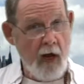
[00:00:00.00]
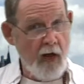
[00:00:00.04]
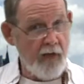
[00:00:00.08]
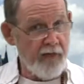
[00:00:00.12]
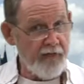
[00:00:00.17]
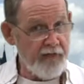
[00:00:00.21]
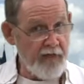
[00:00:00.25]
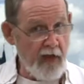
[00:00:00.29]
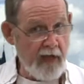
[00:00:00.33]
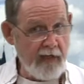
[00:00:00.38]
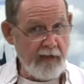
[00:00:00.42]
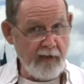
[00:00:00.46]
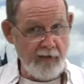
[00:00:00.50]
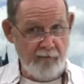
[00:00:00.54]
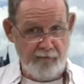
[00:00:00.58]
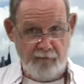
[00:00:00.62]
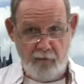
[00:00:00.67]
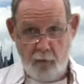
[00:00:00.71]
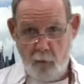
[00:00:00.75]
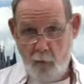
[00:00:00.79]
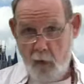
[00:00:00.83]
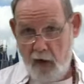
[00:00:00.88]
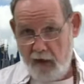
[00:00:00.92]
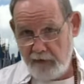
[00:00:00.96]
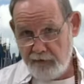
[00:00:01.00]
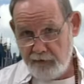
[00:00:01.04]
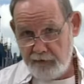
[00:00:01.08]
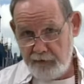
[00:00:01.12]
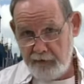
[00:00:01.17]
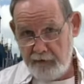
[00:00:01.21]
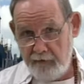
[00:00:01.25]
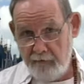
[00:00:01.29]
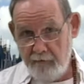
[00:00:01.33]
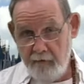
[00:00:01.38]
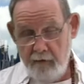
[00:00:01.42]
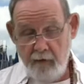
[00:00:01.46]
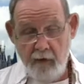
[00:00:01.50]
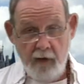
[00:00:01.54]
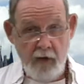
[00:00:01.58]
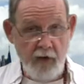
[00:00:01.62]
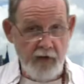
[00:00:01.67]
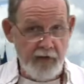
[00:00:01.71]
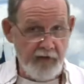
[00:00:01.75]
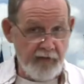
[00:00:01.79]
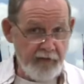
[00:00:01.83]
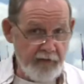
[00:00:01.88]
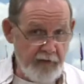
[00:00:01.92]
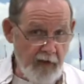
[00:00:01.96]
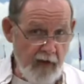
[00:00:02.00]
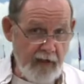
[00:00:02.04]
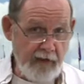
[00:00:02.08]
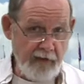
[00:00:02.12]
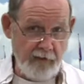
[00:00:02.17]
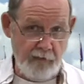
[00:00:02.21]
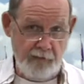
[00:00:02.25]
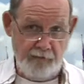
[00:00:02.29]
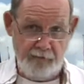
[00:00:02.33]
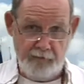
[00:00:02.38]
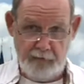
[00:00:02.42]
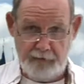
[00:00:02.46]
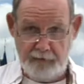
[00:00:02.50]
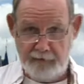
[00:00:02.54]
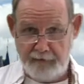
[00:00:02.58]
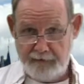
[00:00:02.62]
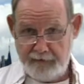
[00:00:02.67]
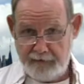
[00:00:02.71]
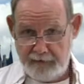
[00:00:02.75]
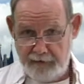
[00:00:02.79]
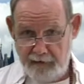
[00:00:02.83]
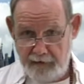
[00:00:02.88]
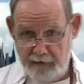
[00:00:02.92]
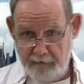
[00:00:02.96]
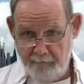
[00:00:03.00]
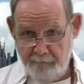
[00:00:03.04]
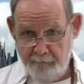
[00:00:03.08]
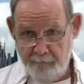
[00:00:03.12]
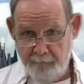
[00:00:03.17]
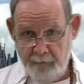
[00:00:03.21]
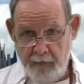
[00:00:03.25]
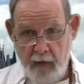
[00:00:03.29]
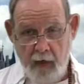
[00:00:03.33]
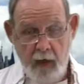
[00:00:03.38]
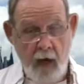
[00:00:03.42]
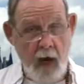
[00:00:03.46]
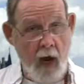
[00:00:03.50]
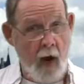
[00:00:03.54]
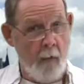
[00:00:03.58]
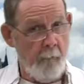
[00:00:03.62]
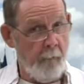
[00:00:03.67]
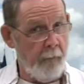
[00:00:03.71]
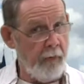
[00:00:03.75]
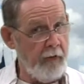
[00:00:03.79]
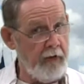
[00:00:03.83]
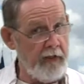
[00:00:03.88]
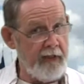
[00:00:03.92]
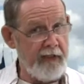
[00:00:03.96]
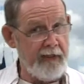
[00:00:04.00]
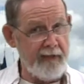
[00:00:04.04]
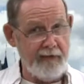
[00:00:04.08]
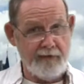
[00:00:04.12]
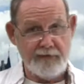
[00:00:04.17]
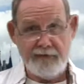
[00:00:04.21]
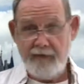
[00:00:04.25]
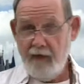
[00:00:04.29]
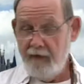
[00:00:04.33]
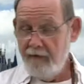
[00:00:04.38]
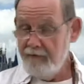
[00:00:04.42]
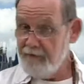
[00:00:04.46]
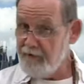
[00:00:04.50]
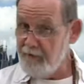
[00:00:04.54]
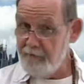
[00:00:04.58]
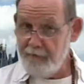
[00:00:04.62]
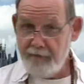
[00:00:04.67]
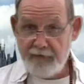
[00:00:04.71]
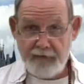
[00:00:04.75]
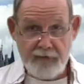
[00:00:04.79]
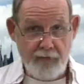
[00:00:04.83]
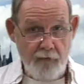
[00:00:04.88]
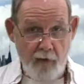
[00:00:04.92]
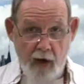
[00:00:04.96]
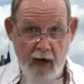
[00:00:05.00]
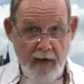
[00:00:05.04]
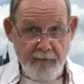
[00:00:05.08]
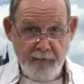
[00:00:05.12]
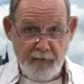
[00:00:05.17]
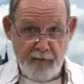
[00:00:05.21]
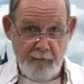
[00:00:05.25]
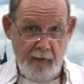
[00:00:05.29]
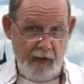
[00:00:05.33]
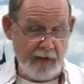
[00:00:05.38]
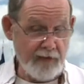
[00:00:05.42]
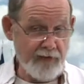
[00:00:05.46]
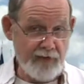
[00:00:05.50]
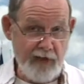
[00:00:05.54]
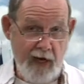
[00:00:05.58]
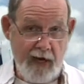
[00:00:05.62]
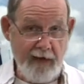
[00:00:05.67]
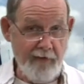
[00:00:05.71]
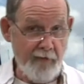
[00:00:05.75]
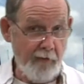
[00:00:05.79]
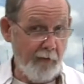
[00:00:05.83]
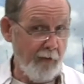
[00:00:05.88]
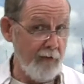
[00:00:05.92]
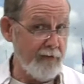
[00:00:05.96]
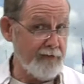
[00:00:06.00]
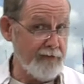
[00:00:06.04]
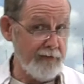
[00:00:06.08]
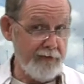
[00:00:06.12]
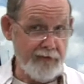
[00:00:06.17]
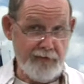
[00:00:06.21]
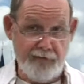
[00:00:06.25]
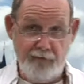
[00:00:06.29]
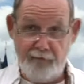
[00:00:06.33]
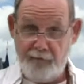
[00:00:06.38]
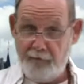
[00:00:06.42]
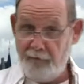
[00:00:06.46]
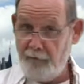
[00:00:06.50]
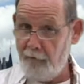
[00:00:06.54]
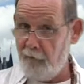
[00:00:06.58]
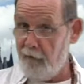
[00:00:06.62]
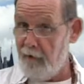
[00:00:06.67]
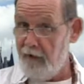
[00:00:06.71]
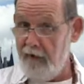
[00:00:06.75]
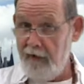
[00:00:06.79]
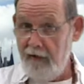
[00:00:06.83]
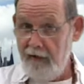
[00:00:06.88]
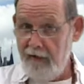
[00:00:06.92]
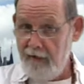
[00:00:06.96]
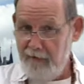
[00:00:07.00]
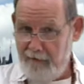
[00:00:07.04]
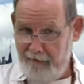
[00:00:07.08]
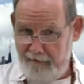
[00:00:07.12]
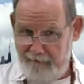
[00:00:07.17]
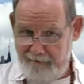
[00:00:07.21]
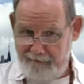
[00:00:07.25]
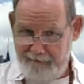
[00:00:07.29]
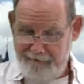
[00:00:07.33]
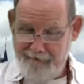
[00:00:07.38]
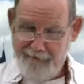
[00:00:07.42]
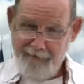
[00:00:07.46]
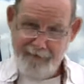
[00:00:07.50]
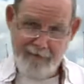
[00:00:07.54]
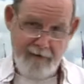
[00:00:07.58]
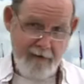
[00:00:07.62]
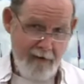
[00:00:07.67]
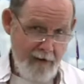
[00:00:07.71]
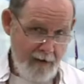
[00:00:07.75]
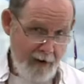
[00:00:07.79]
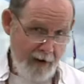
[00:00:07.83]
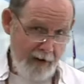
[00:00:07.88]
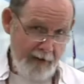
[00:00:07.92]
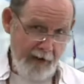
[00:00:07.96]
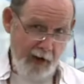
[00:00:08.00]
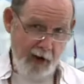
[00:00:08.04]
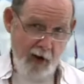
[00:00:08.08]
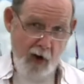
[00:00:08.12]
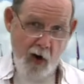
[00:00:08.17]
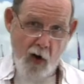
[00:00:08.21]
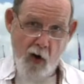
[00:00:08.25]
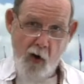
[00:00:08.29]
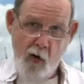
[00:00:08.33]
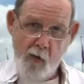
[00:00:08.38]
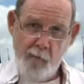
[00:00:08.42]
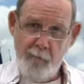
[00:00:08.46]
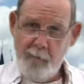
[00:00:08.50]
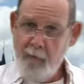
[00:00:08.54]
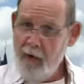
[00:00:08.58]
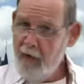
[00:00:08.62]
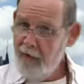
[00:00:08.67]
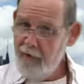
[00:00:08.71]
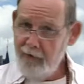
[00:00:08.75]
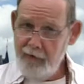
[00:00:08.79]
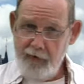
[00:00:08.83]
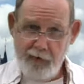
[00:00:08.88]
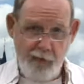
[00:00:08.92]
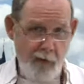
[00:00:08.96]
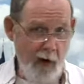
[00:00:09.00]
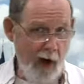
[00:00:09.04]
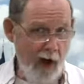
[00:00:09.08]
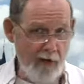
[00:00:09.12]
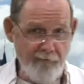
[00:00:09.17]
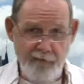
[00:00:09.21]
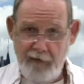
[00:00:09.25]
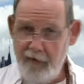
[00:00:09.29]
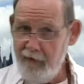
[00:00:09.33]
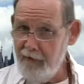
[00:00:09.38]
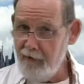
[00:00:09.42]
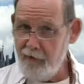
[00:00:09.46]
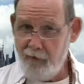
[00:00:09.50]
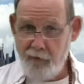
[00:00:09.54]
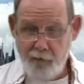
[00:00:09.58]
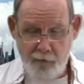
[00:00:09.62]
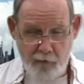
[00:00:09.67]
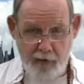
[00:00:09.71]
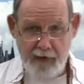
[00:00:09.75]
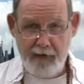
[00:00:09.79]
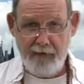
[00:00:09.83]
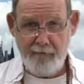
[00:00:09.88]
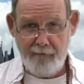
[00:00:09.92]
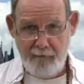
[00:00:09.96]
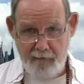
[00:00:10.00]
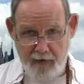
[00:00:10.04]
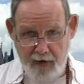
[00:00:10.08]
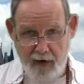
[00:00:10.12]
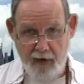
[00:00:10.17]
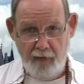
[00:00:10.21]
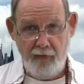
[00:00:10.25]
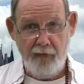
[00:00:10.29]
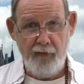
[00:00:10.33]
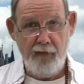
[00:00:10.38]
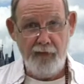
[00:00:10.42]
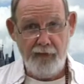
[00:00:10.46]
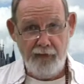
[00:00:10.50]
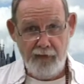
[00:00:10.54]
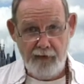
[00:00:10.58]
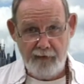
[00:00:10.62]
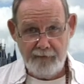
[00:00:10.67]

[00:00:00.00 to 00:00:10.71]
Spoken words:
Thank you for watching. Thank you for listening. Please subscribe to my channel because it's free. And I hope you have a great month.